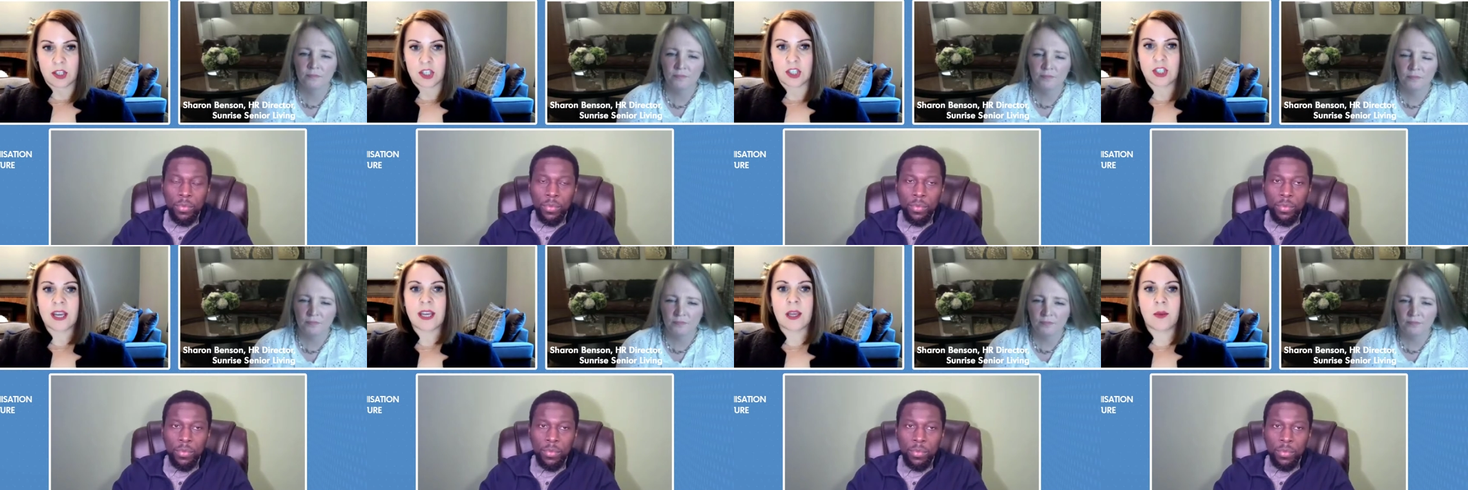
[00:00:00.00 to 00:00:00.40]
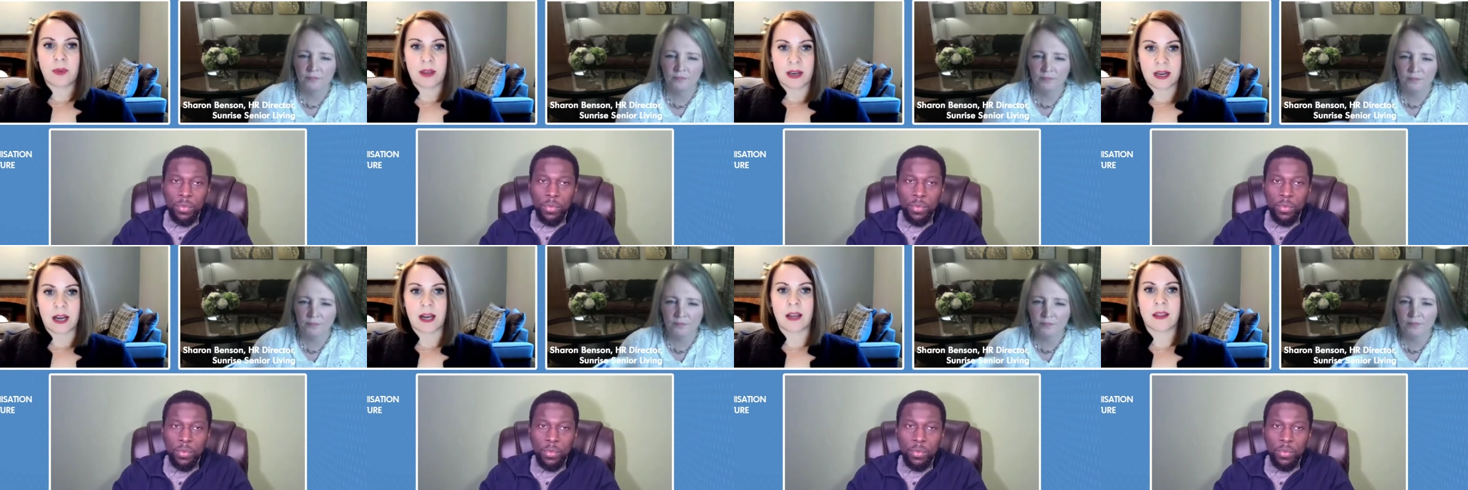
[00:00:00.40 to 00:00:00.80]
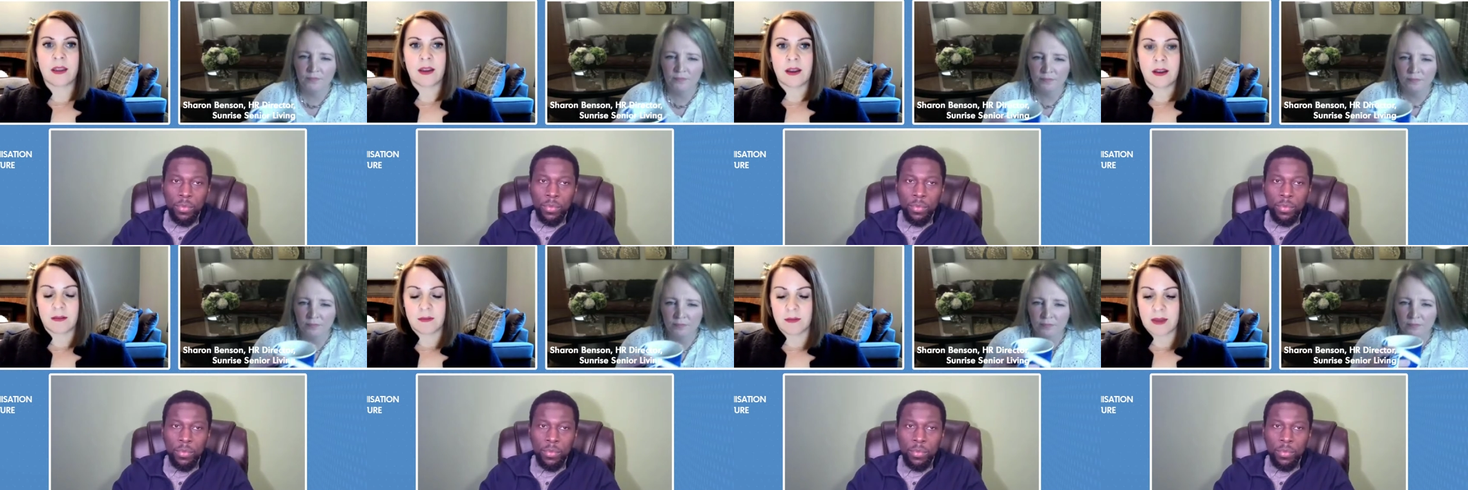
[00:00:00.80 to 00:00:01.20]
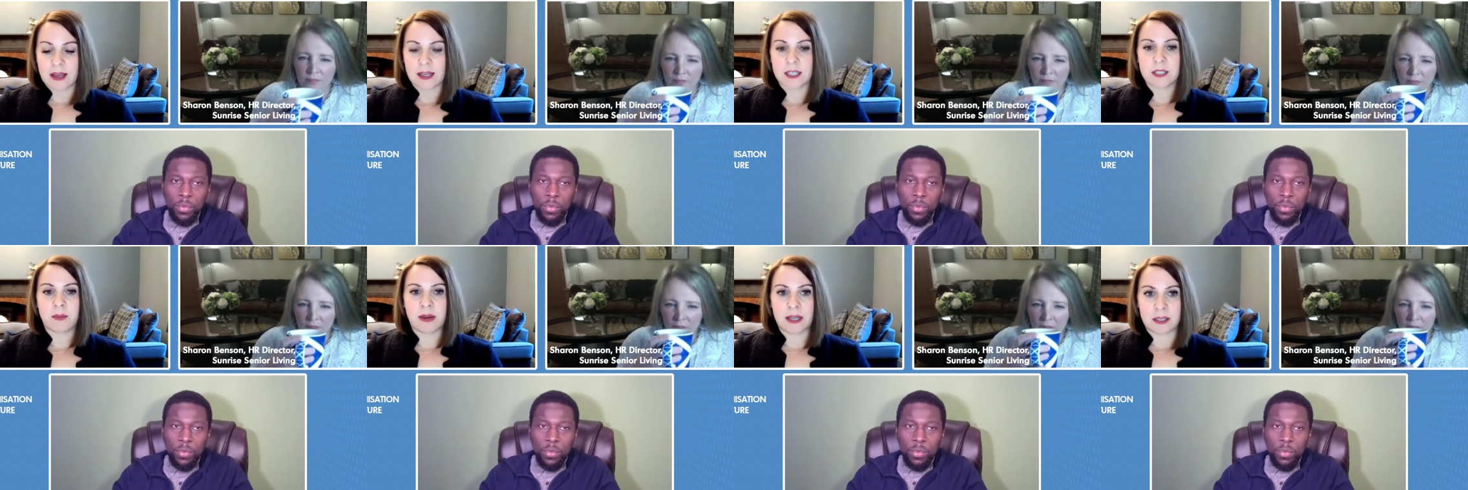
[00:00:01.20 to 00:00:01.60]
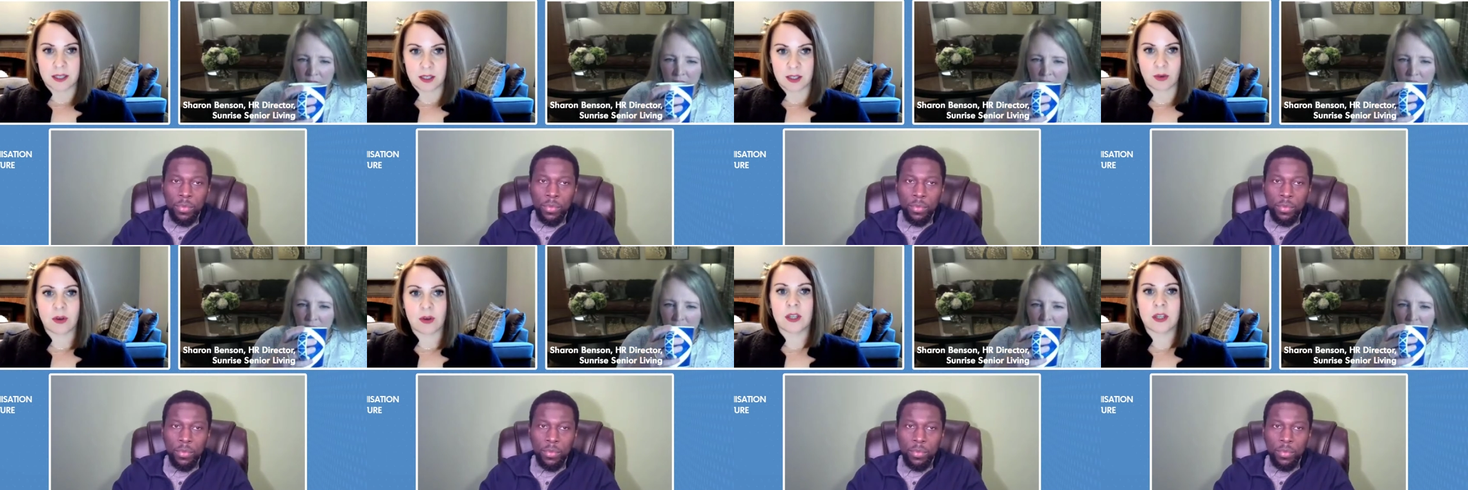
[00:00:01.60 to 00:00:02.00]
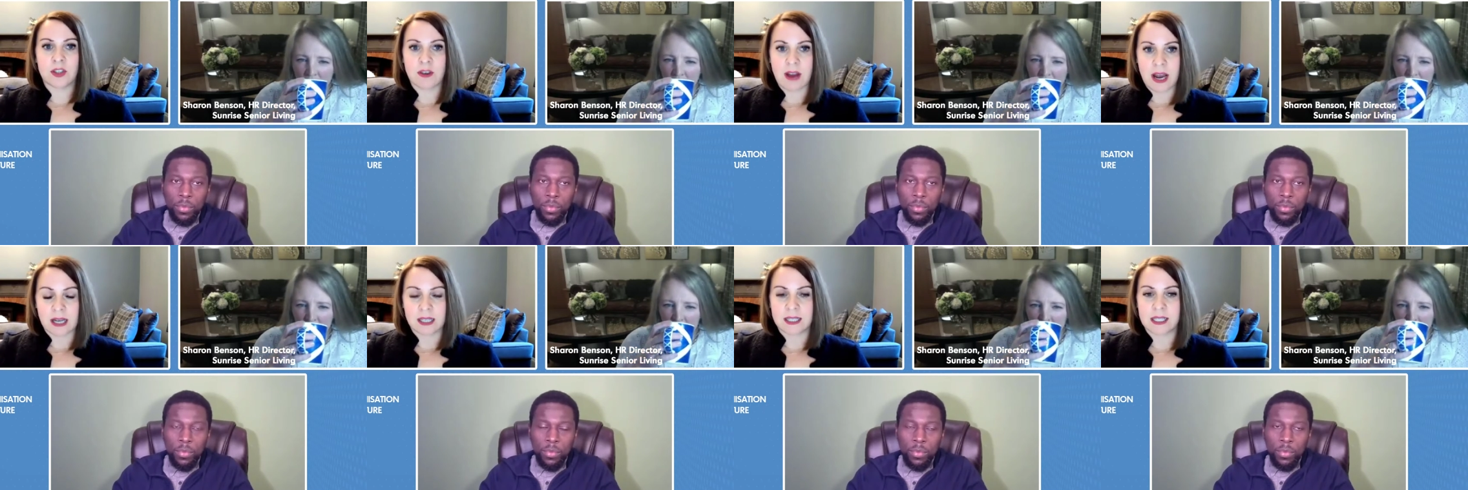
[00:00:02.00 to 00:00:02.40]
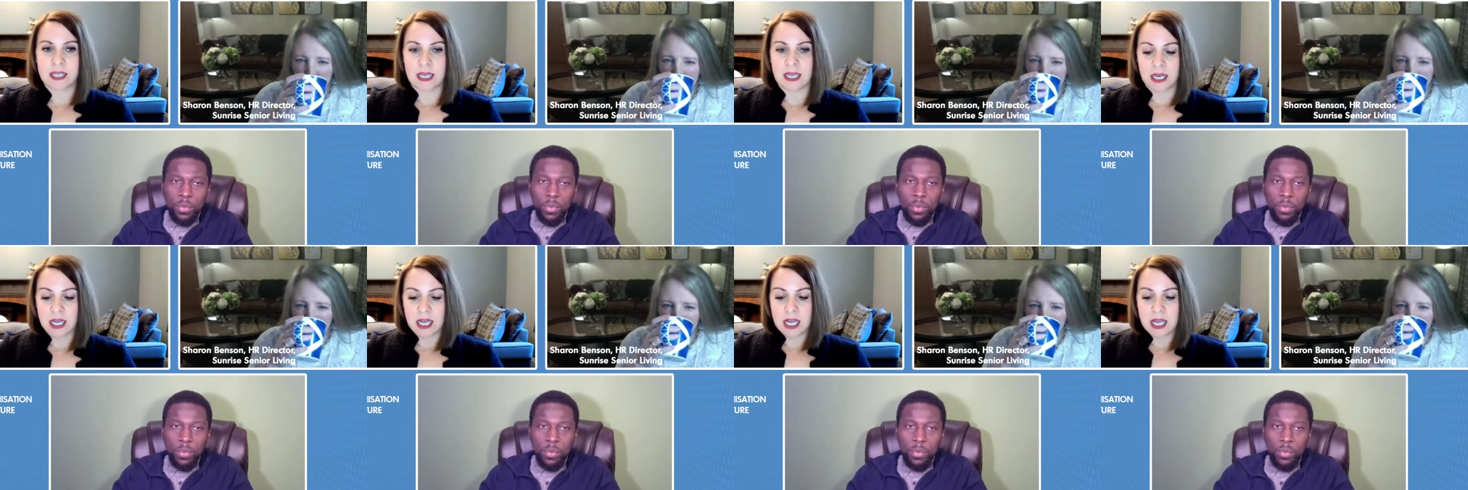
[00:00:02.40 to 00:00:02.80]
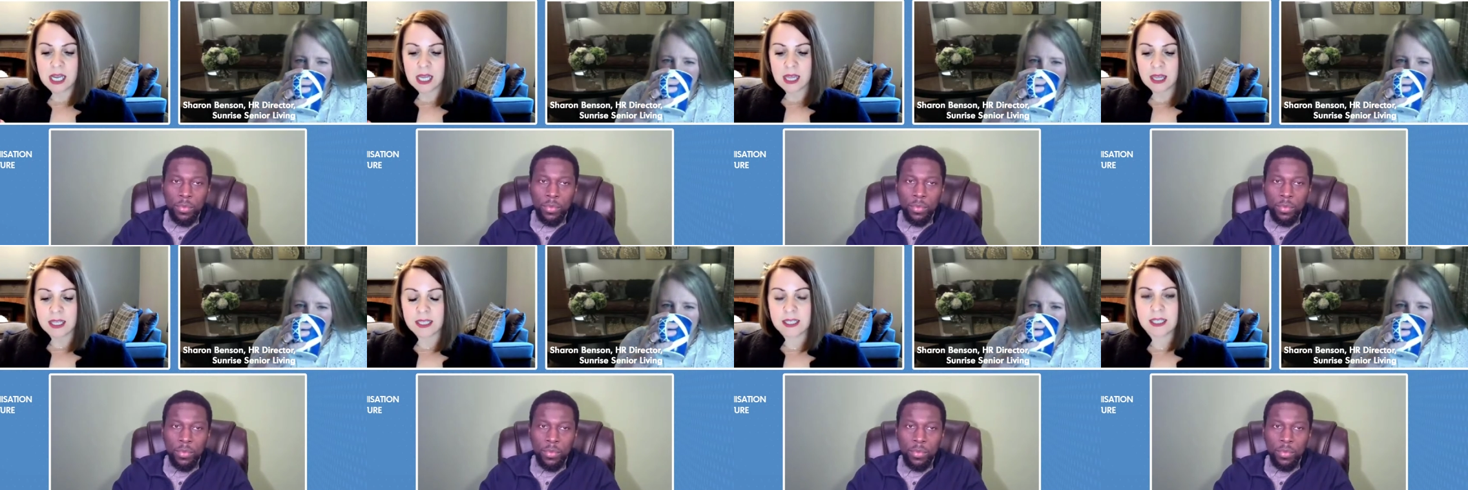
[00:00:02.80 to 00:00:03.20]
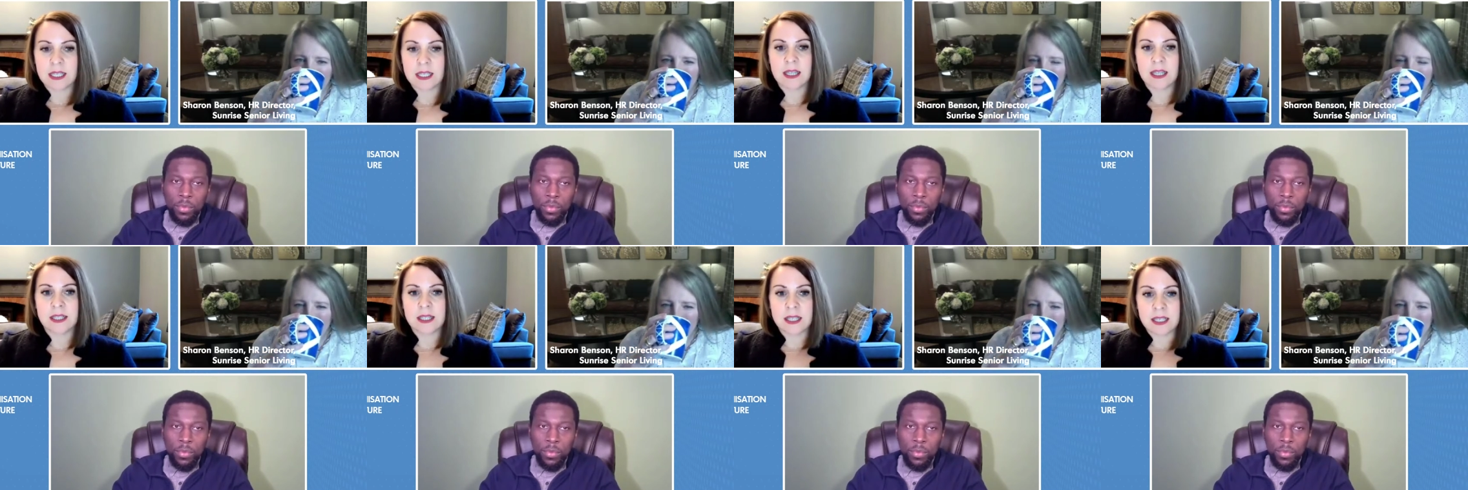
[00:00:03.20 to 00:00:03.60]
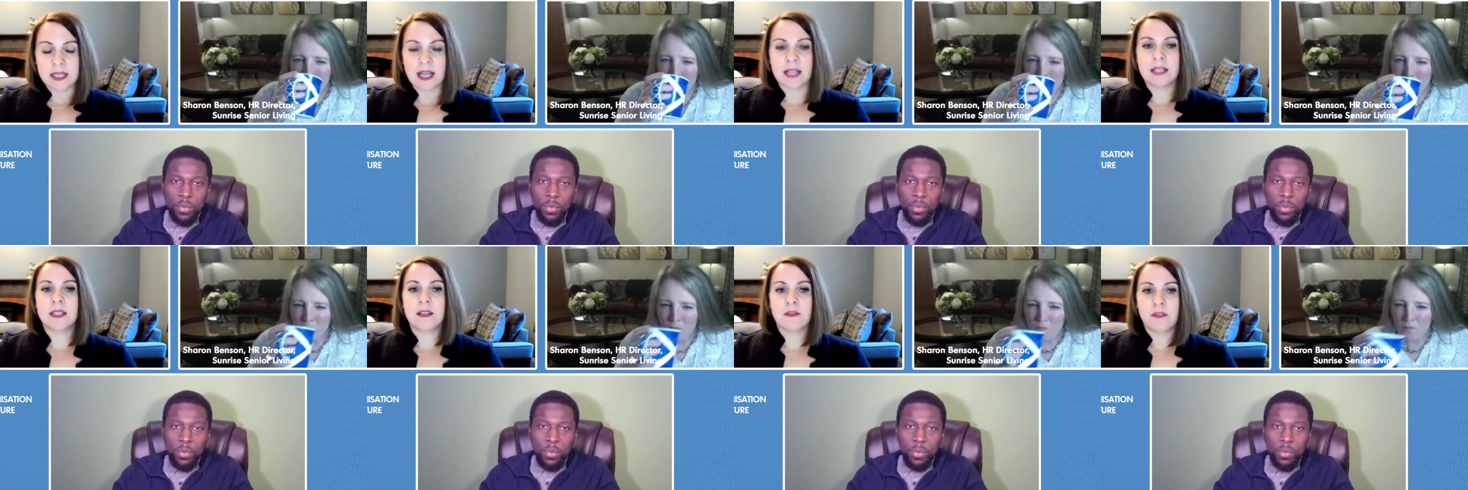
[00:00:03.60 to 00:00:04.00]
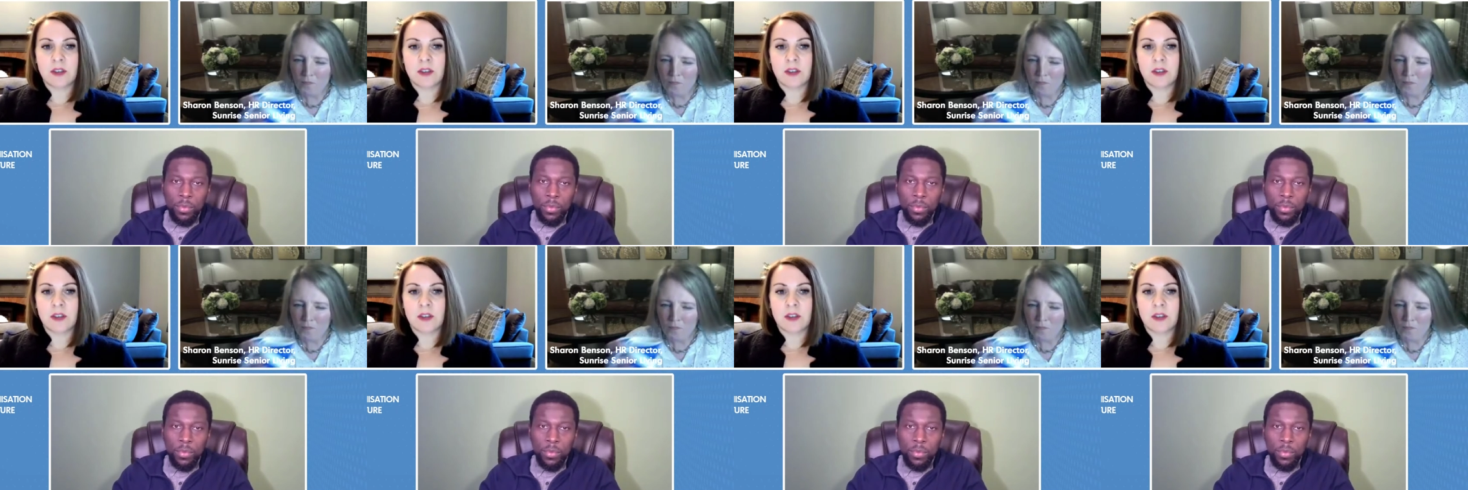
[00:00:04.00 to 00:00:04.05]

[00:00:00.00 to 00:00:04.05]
Speaker 1: shaping either expanding or contracting, there's a, there's a sense of